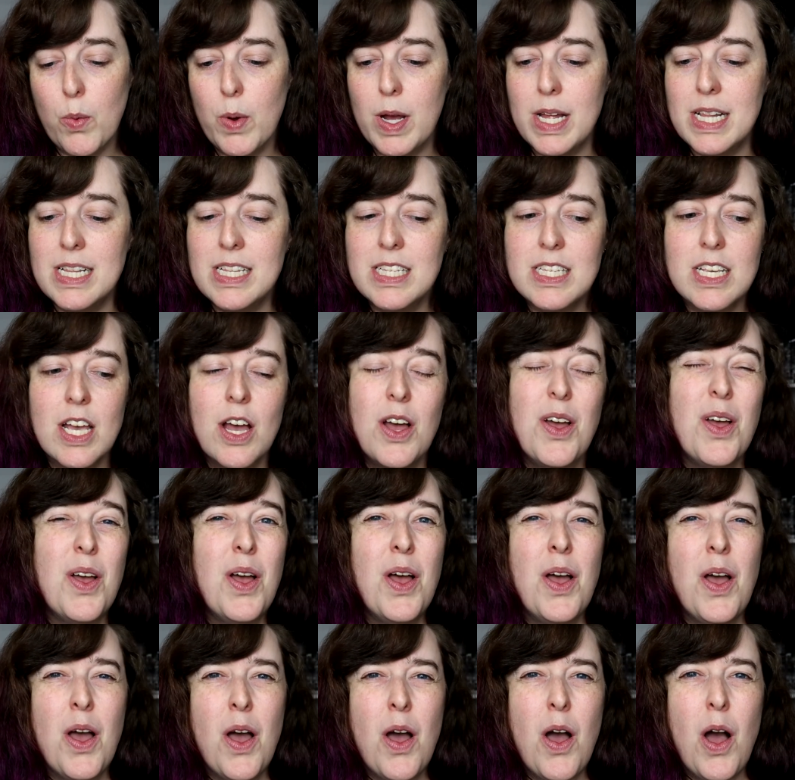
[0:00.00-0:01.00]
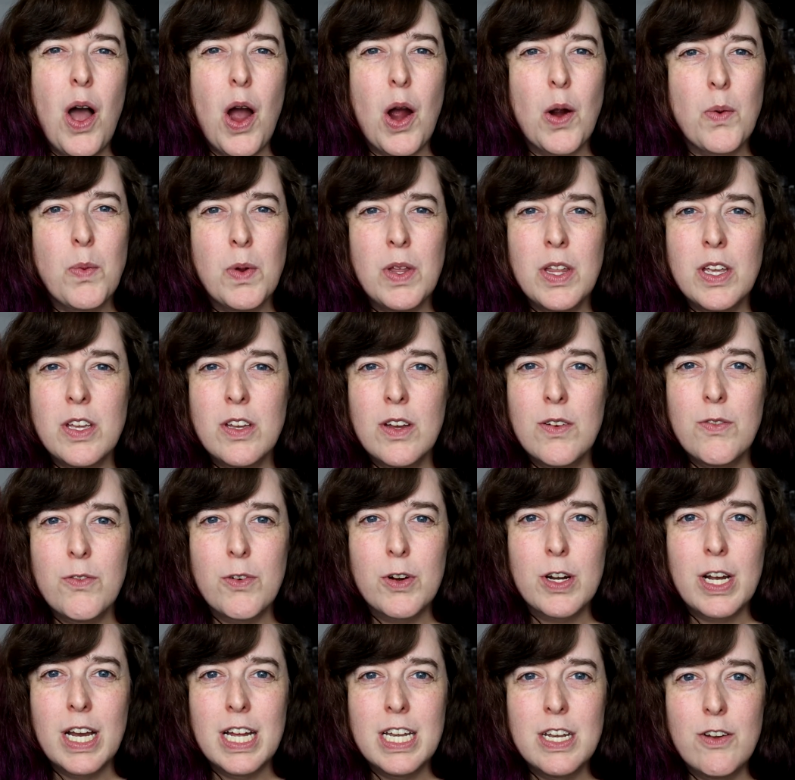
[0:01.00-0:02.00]
ones, are really good for
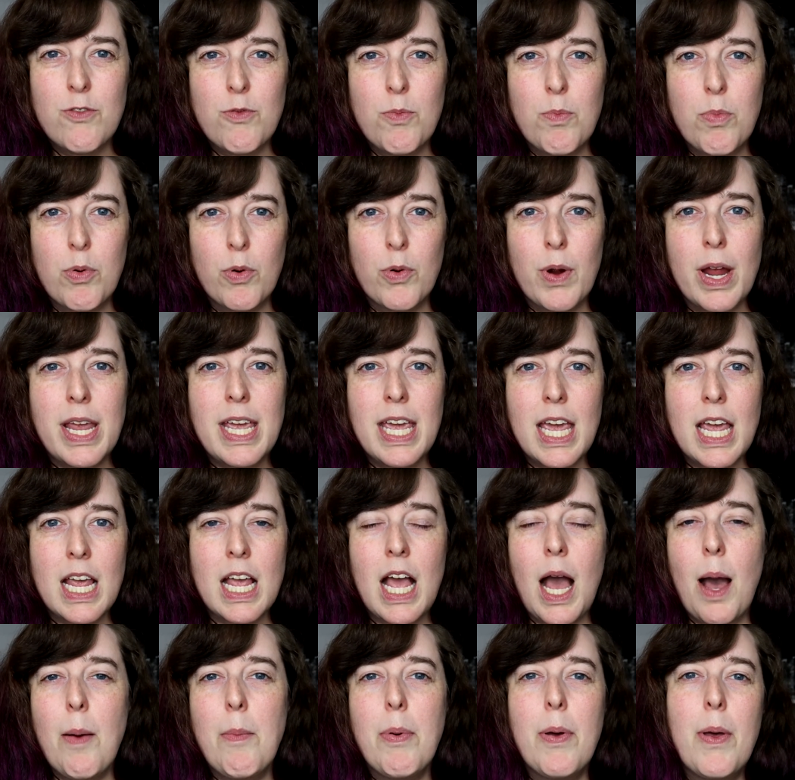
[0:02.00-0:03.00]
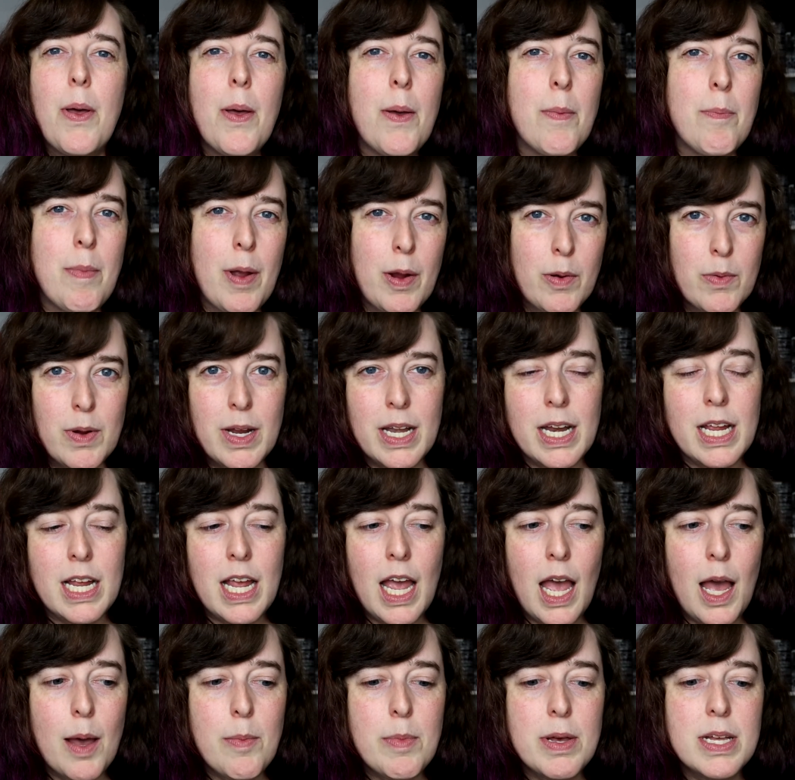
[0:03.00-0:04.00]
kind of breaking up my reading
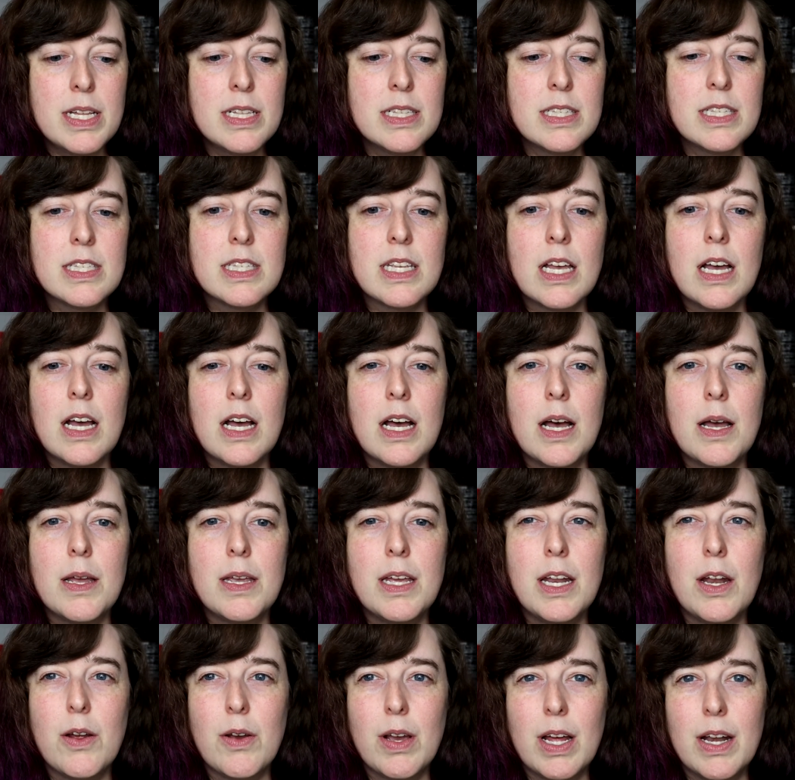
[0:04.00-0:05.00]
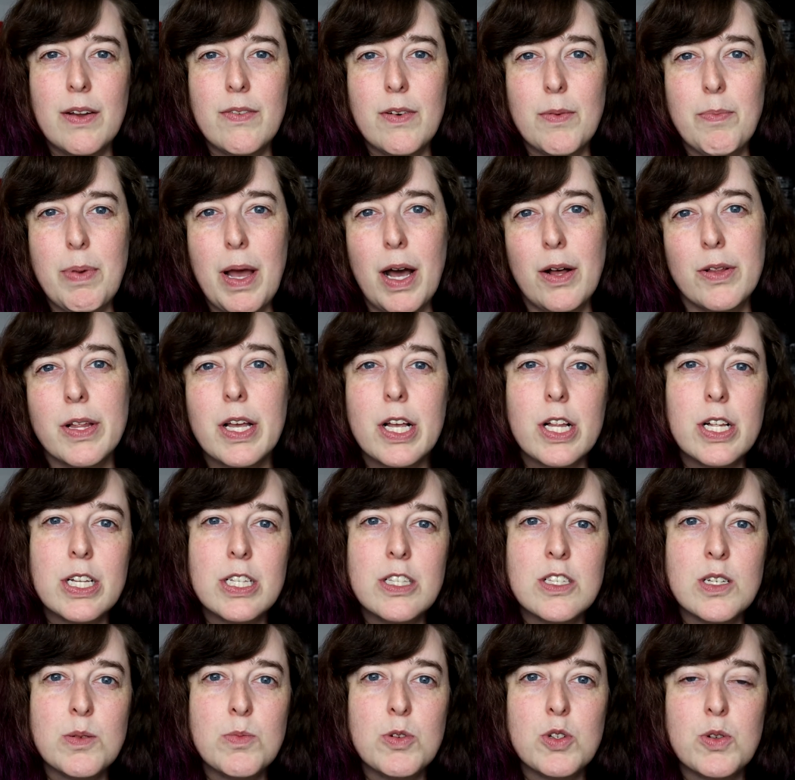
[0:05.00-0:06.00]
habits, kind of a palate
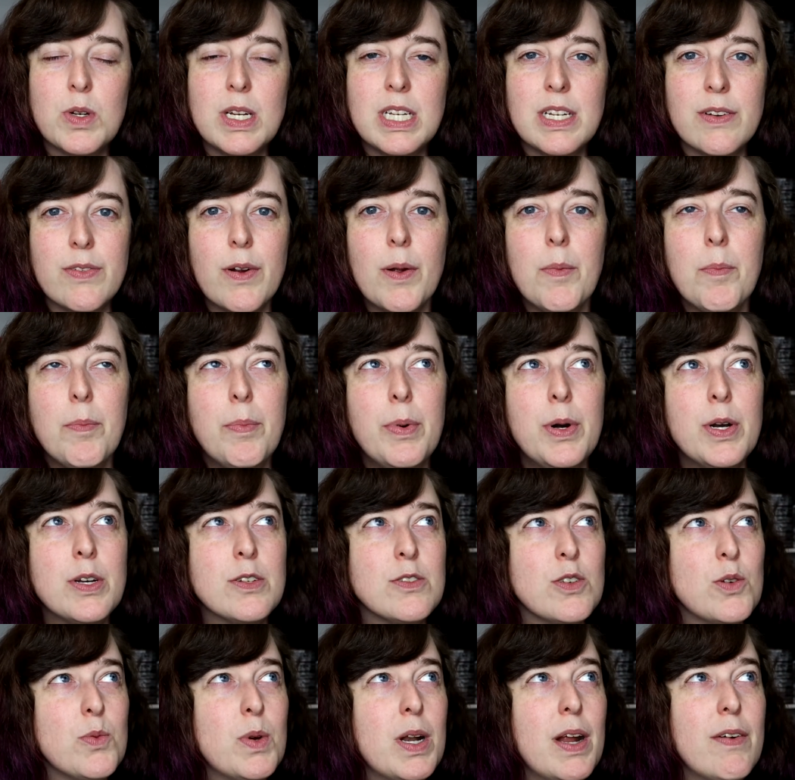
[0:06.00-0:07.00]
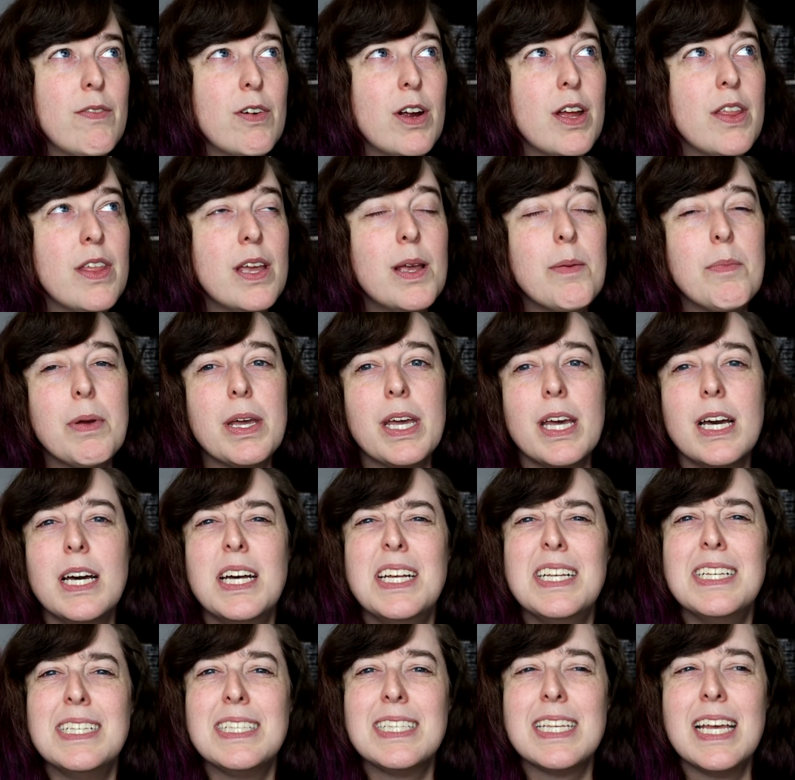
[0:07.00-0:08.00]
cleanser between different books or whatever. I think
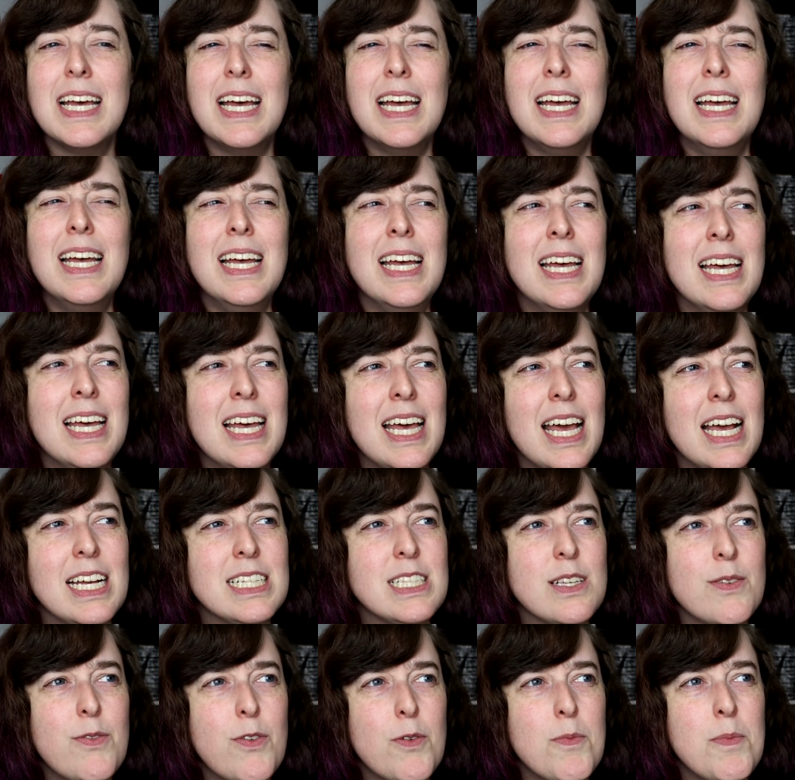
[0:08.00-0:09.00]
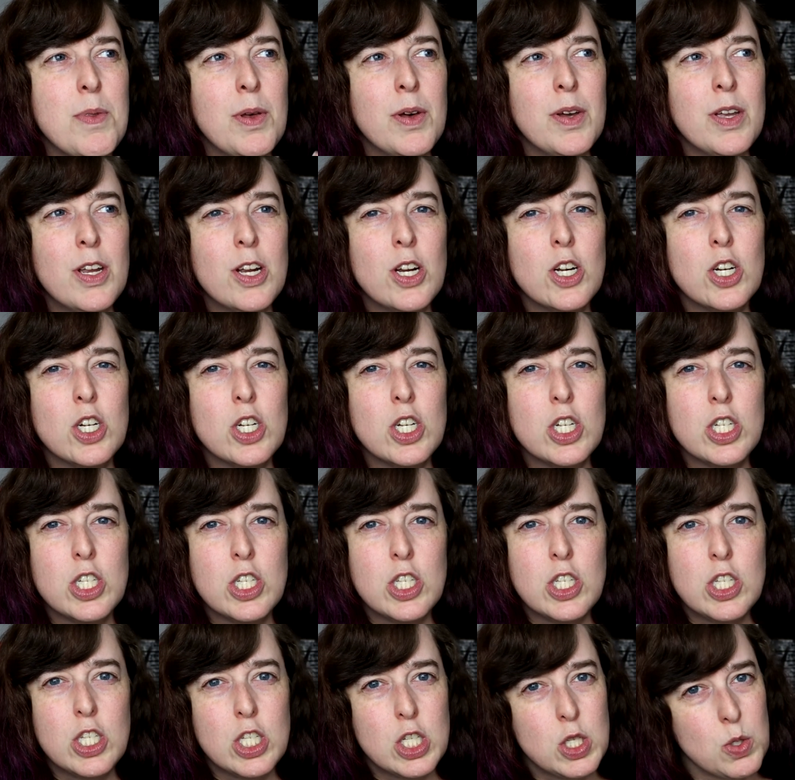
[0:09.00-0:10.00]
because it's a familiar
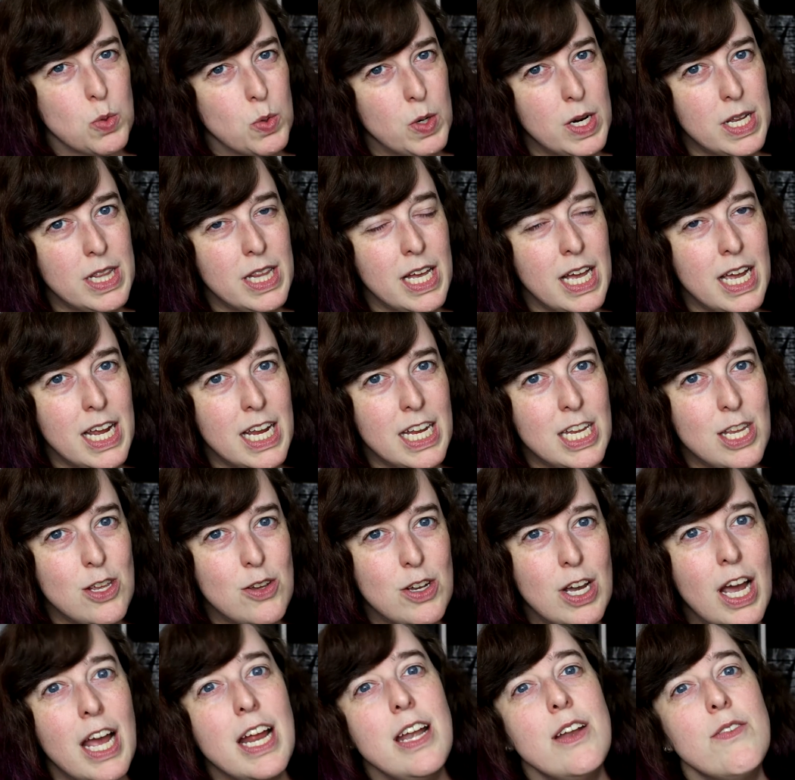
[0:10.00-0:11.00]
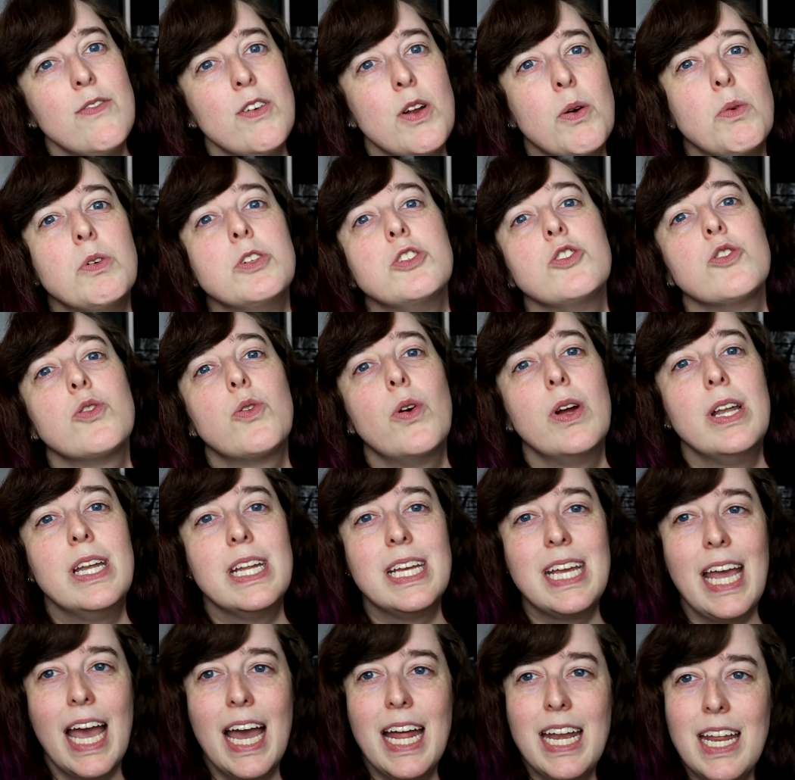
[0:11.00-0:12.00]
storyline, you kind of know what you're going to
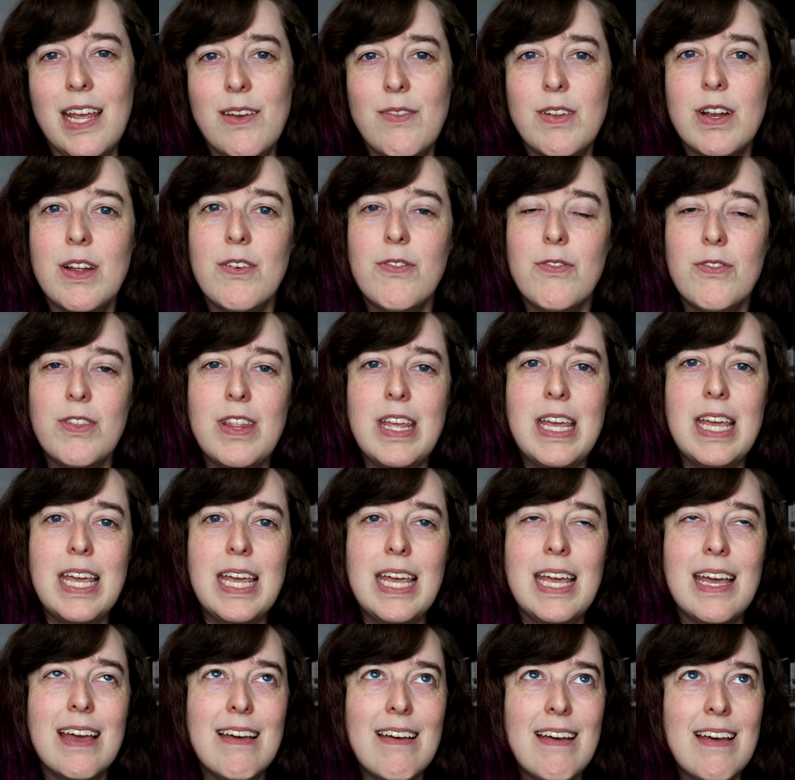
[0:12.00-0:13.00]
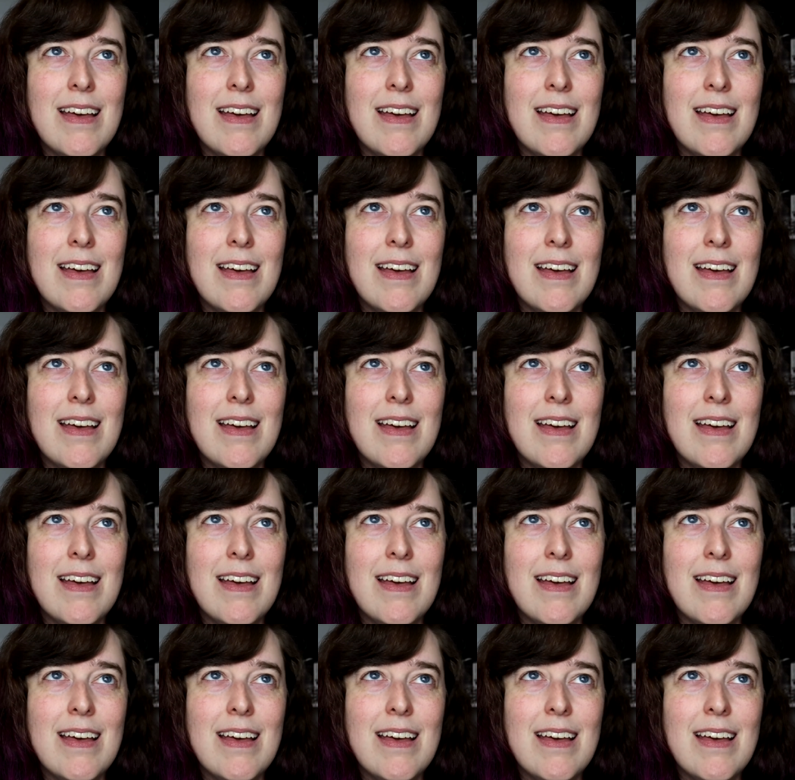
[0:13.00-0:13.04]
get, even if the